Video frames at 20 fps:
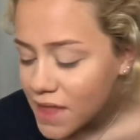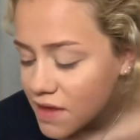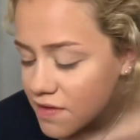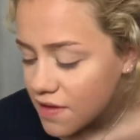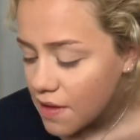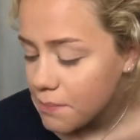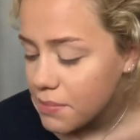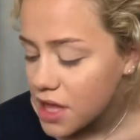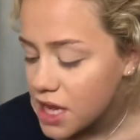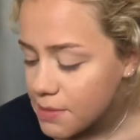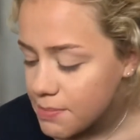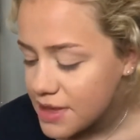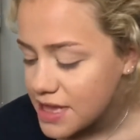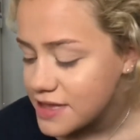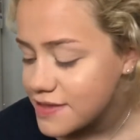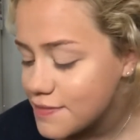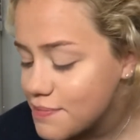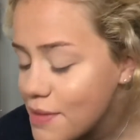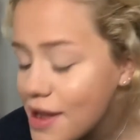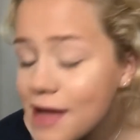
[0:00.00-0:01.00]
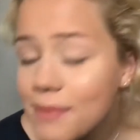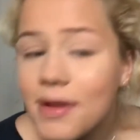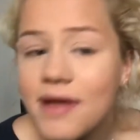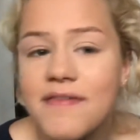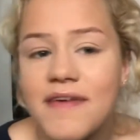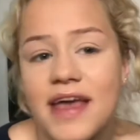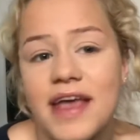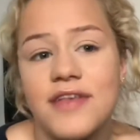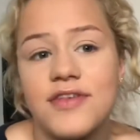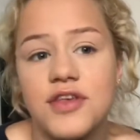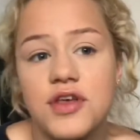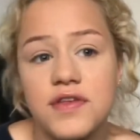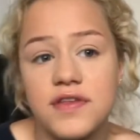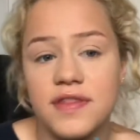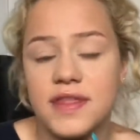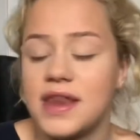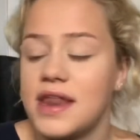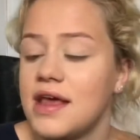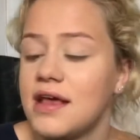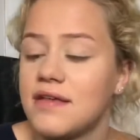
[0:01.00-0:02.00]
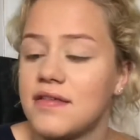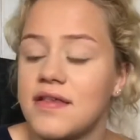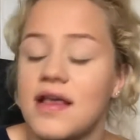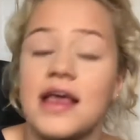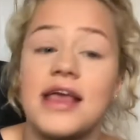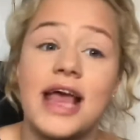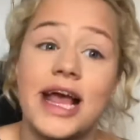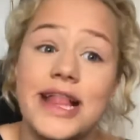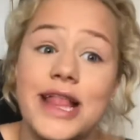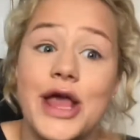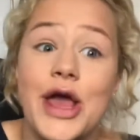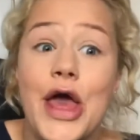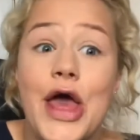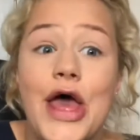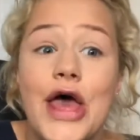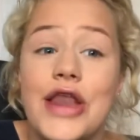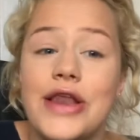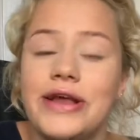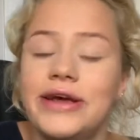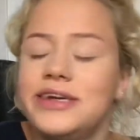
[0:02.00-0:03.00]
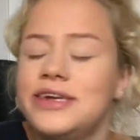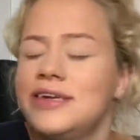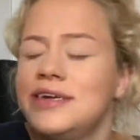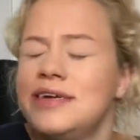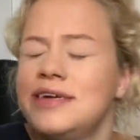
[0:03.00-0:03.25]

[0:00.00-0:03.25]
So I'm going to be spraying my face using the NYX yet again.